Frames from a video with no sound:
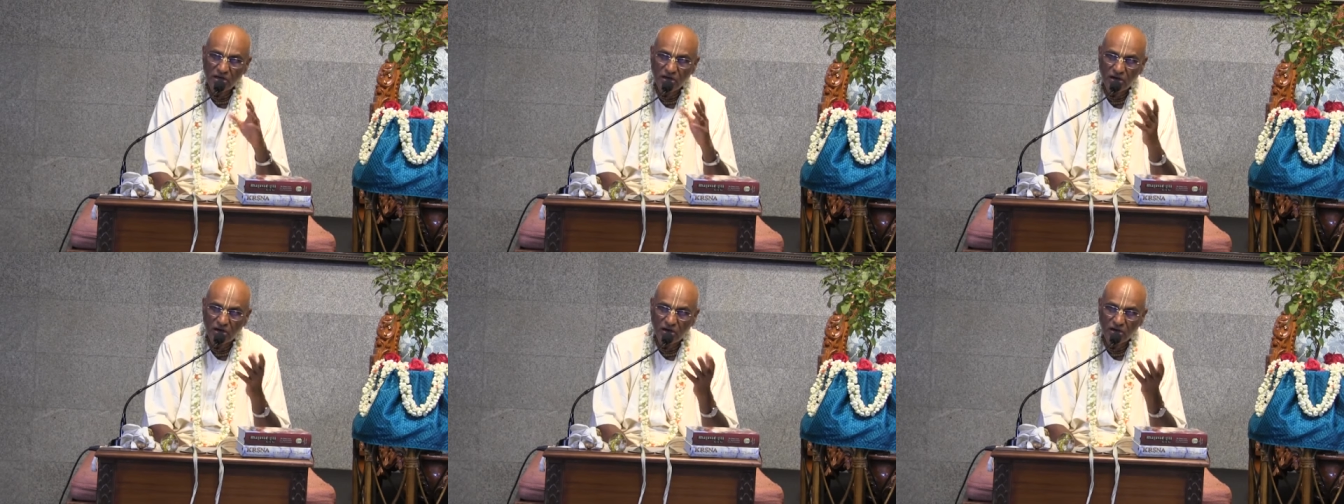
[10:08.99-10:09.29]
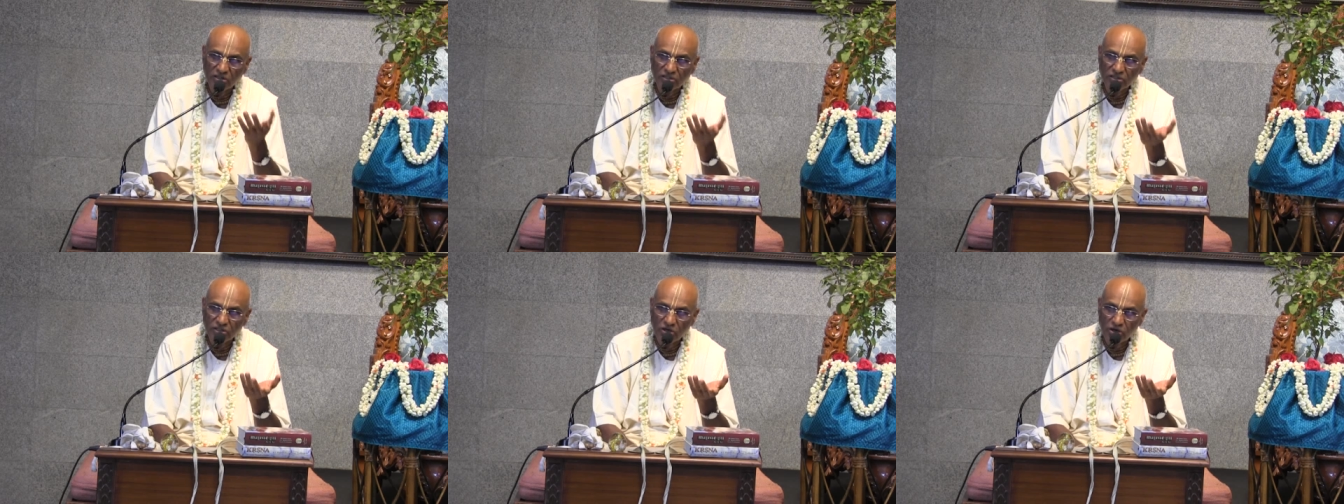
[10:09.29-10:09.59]

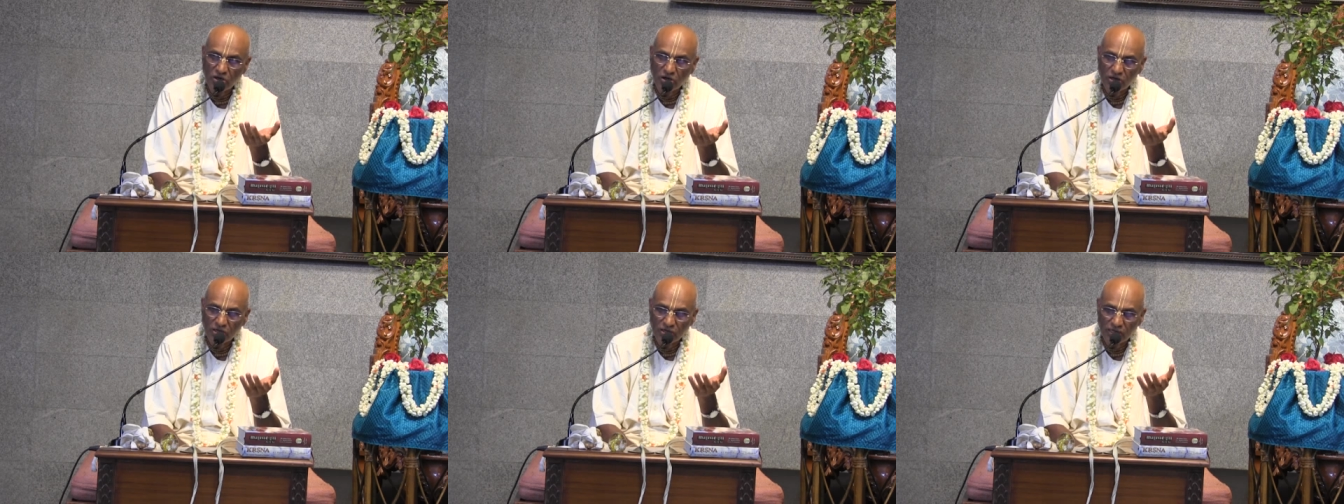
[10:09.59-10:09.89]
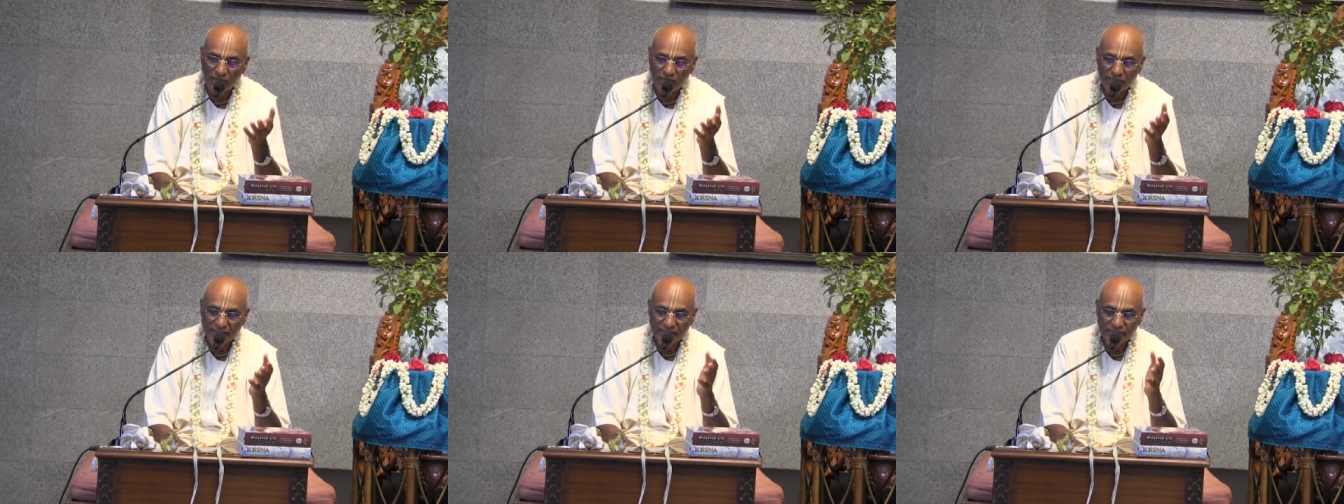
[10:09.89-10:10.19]
or the Lord
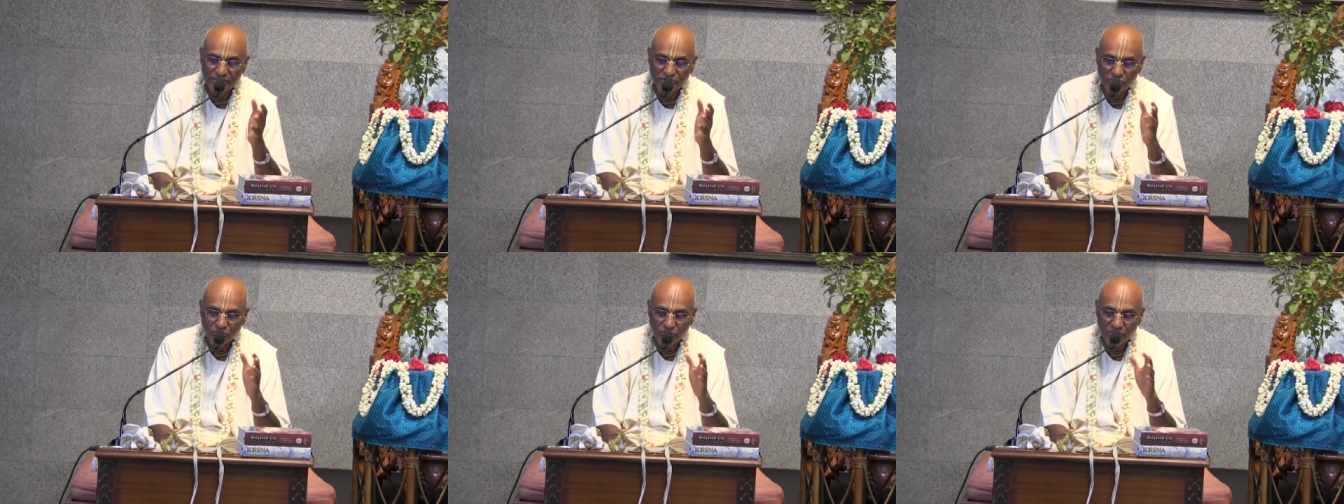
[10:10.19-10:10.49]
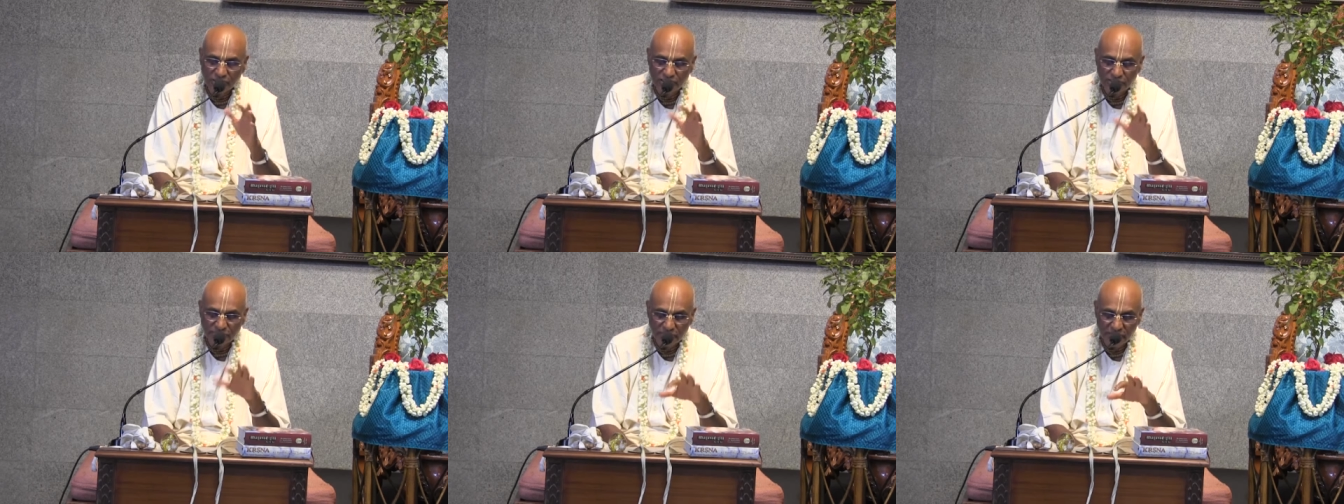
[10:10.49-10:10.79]
and His own
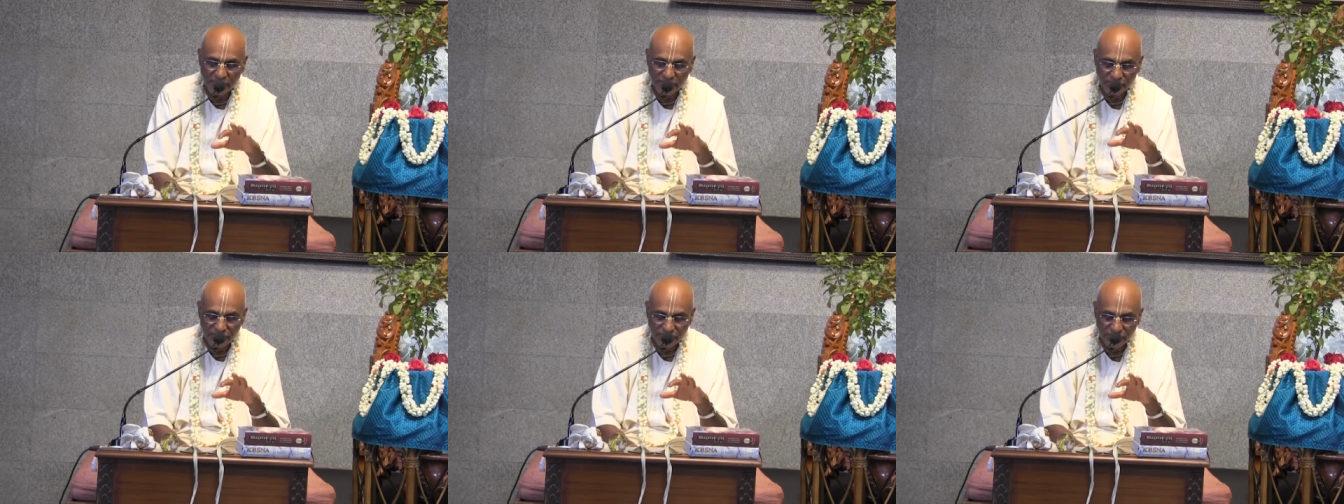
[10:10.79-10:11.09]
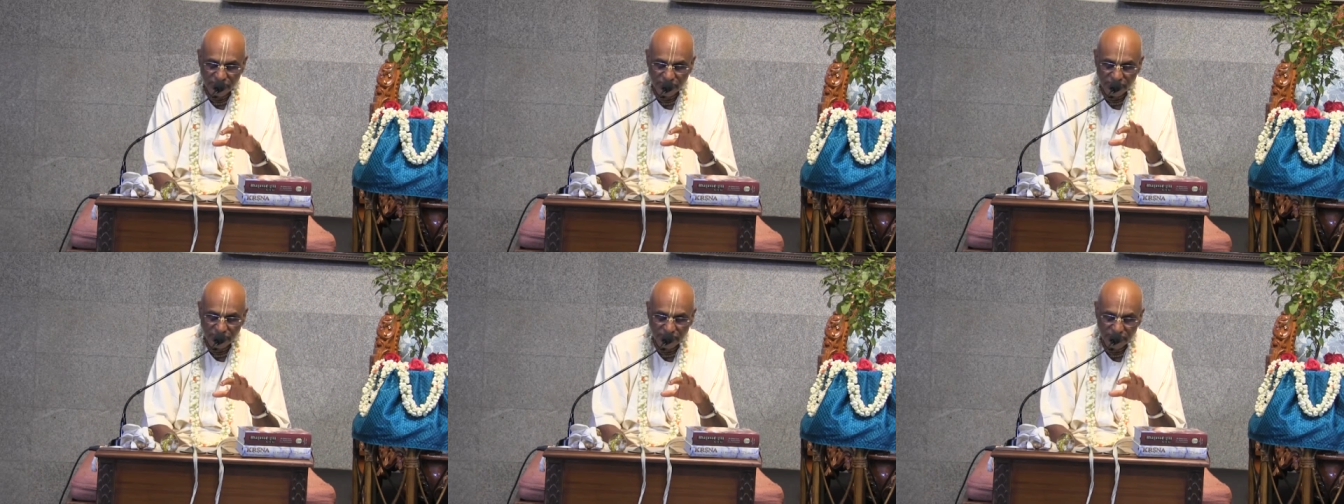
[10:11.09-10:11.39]

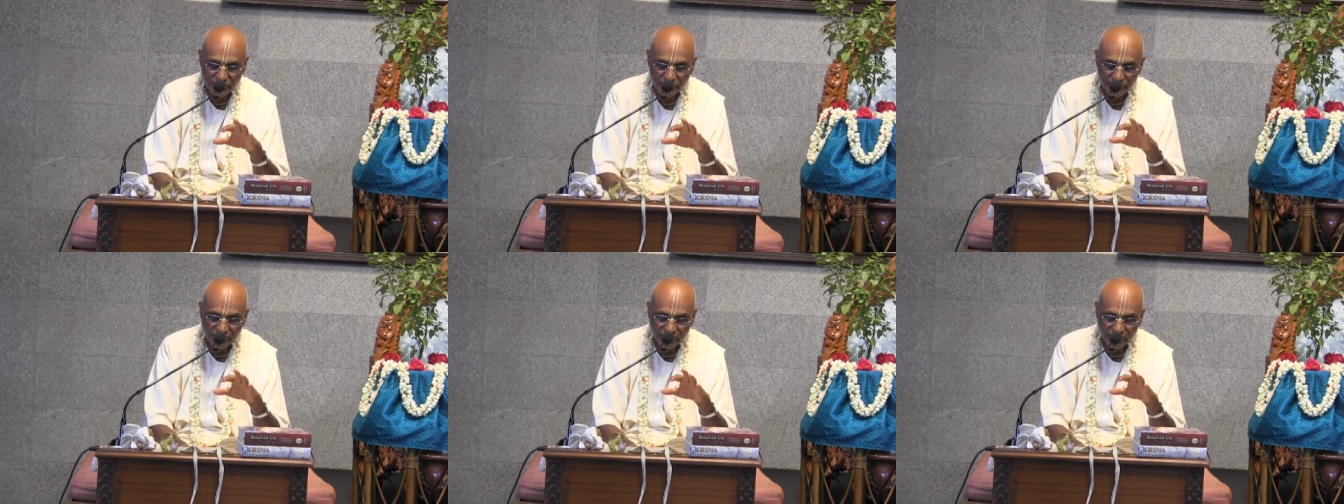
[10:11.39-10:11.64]
expansions.